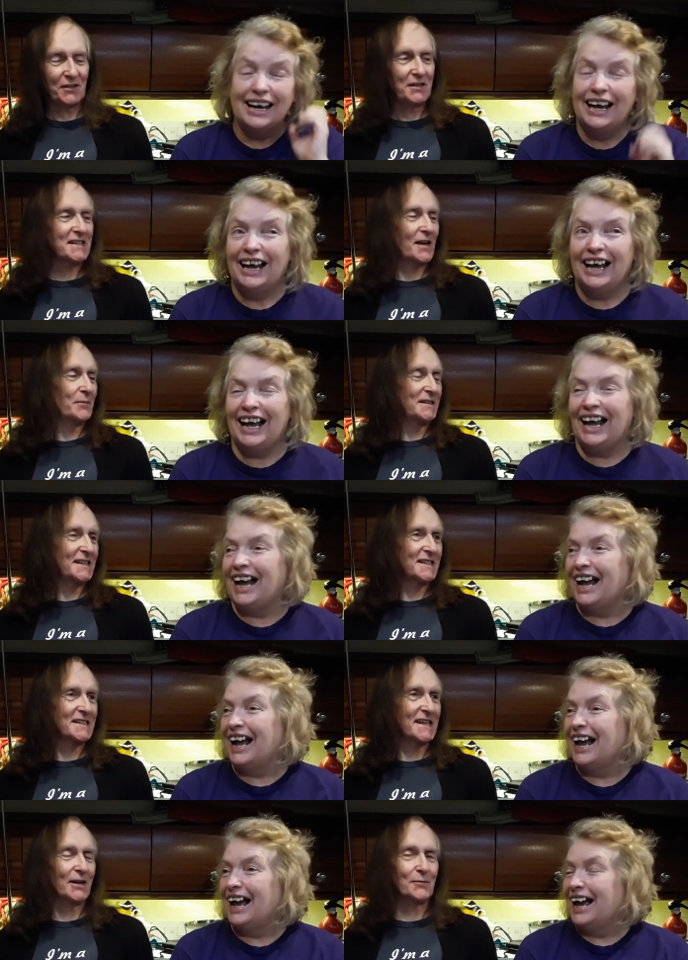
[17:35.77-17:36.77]
Speaker 1: the only time we
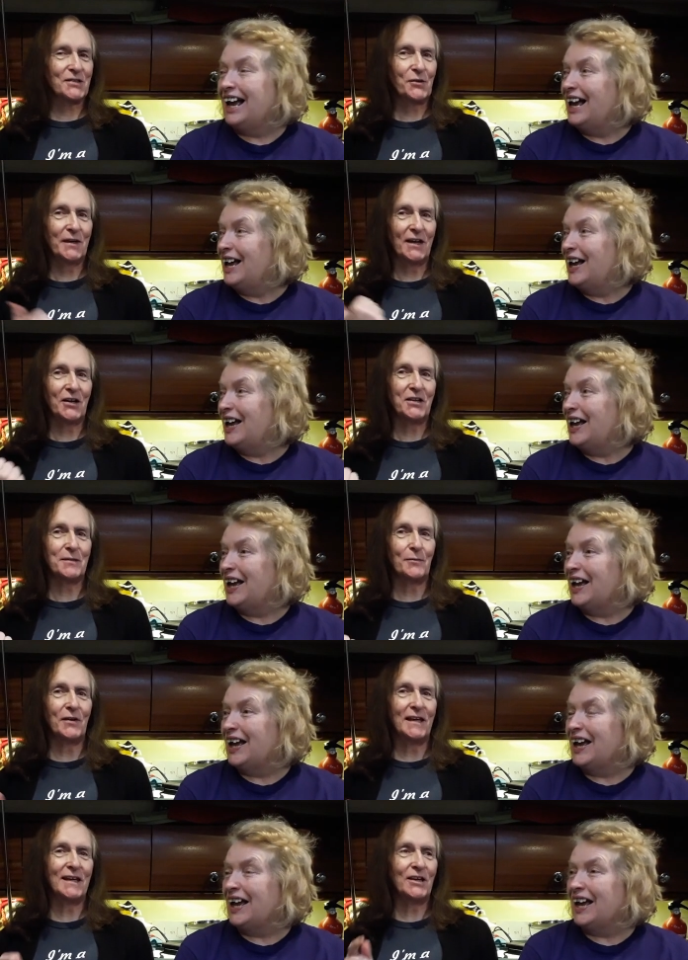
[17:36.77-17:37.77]
didn't tack was going out of the
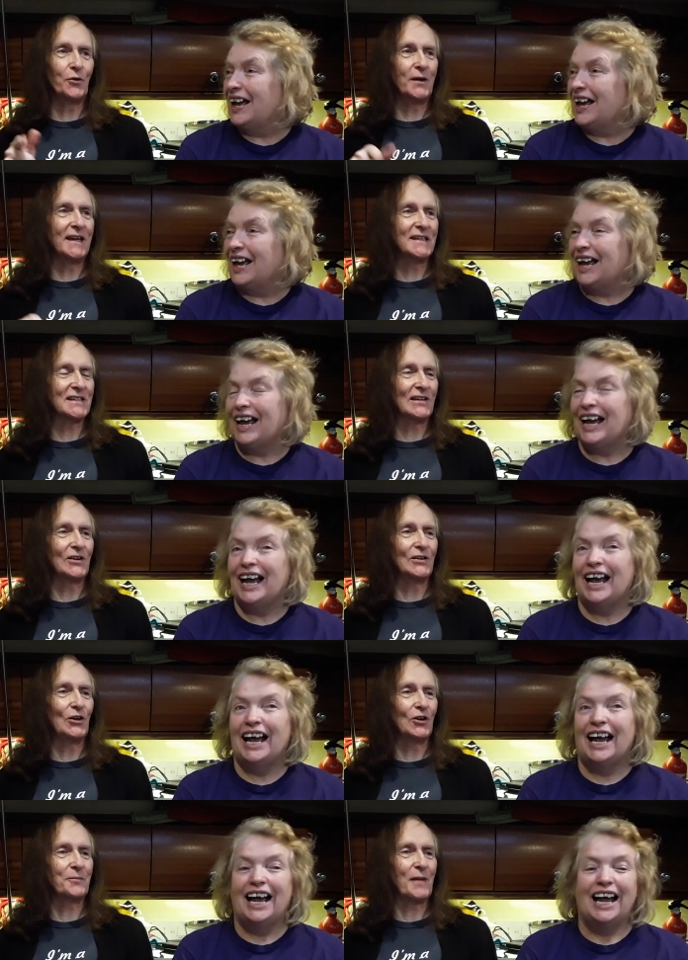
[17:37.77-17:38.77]
marina and going into Lorne
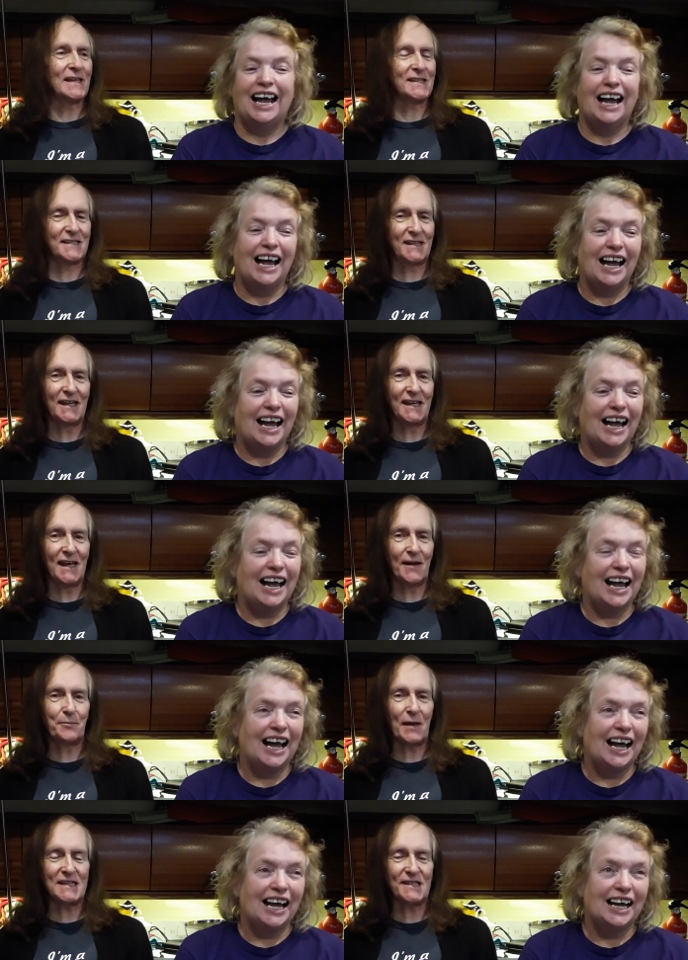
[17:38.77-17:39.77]
Lock past the, uh,
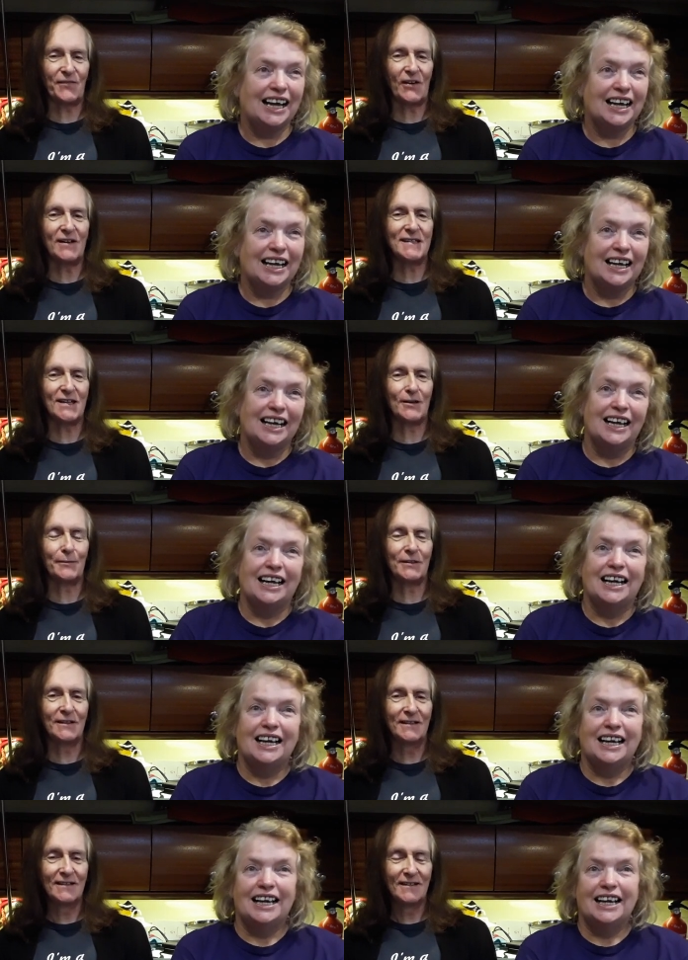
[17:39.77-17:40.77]
past the ferry
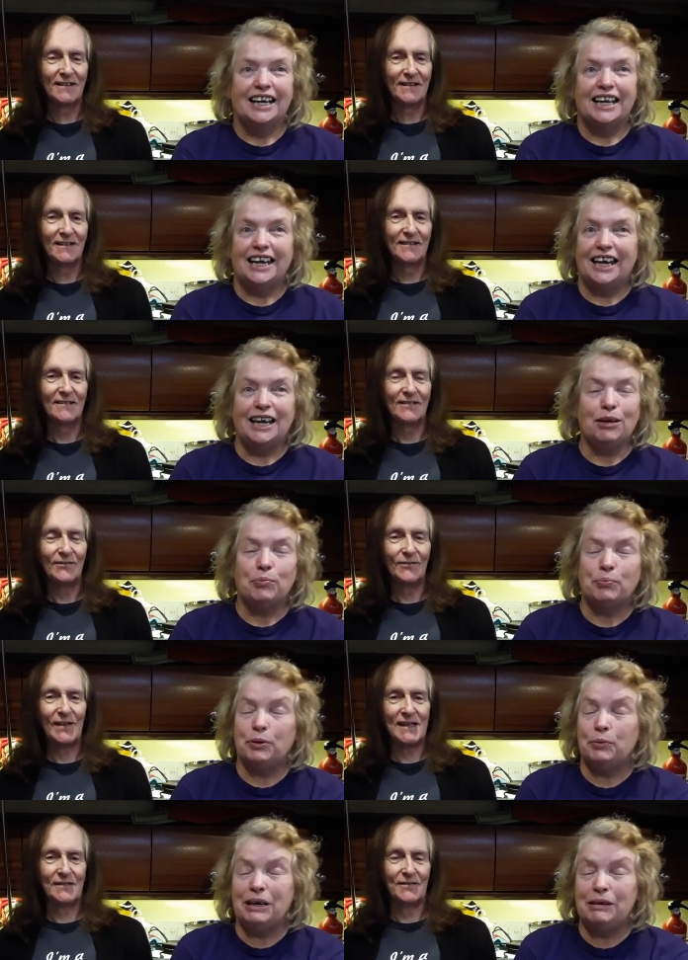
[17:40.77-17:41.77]
terminal.
Speaker 2: Yeah,
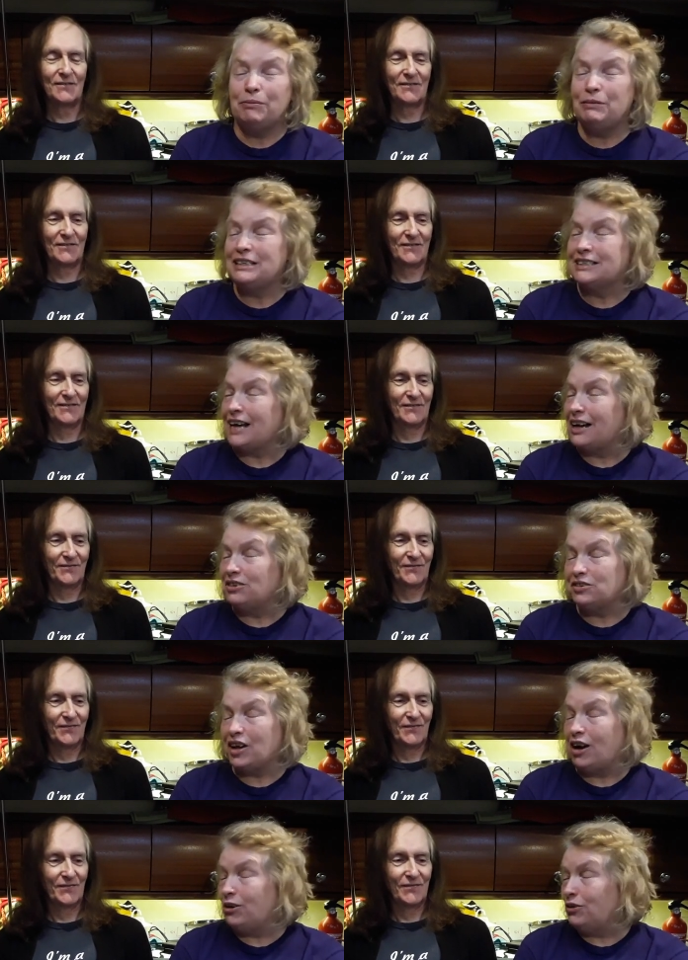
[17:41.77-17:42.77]
but yeah. we we sailed
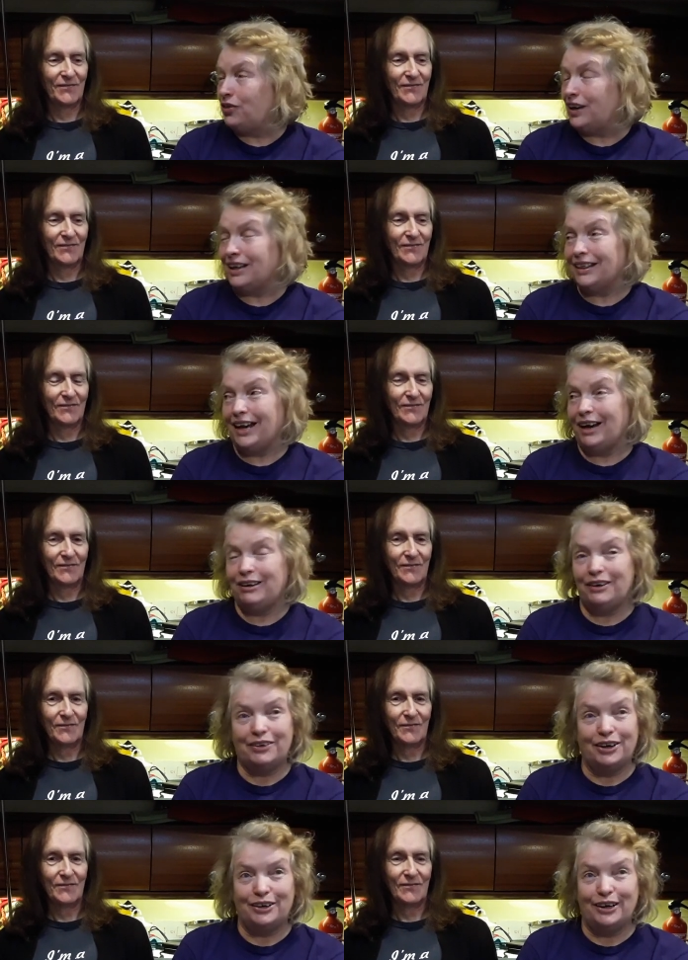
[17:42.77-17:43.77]
the whole thing though.
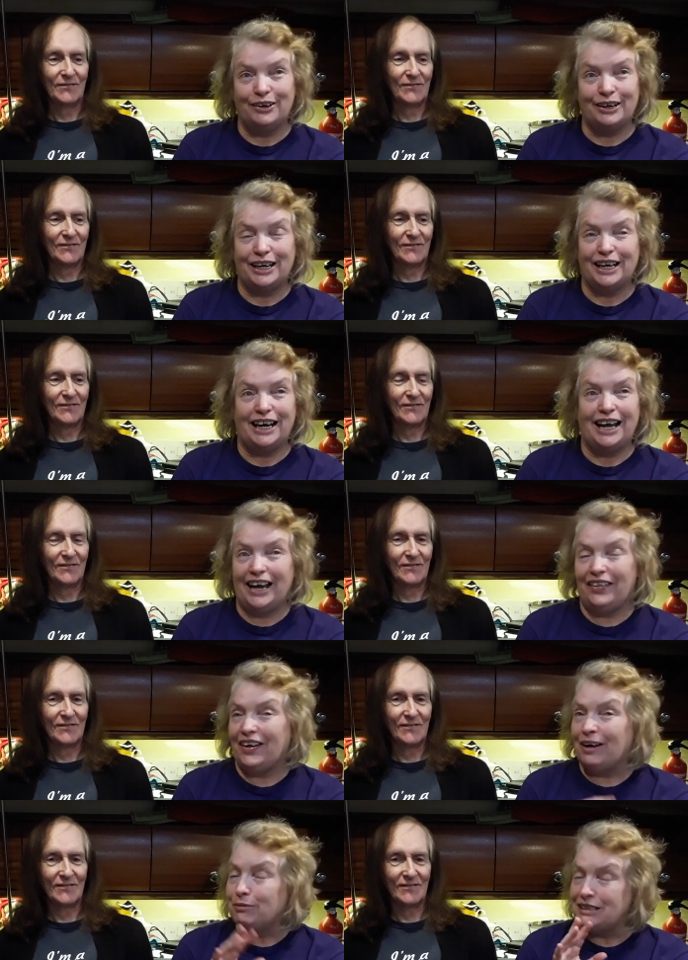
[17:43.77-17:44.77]
You've got to look at it like
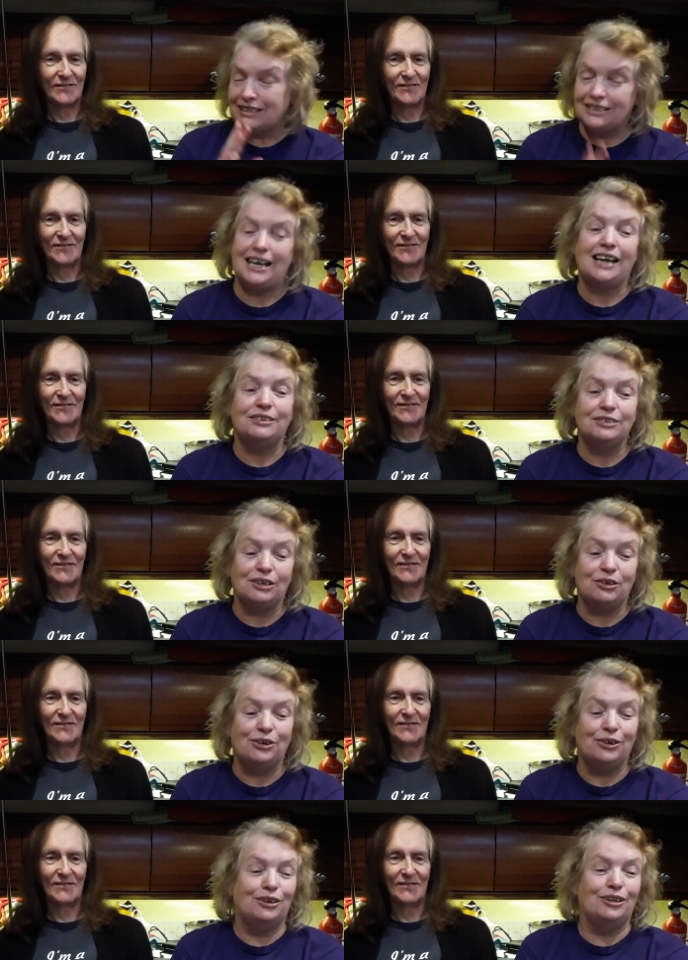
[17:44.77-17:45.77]
that. We sailed it
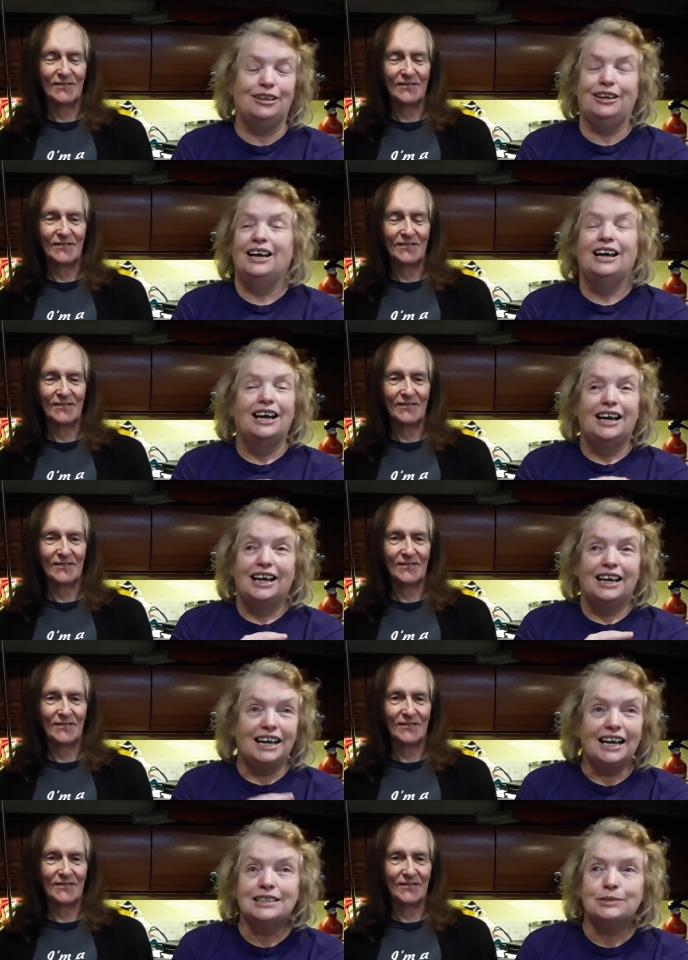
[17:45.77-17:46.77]
all.
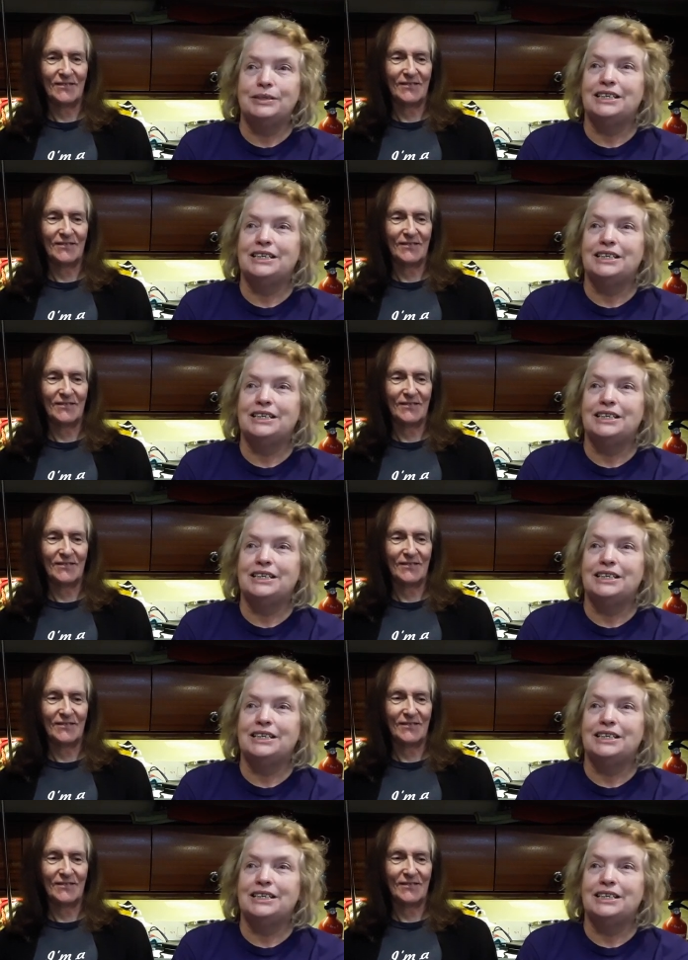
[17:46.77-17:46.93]
Yes, we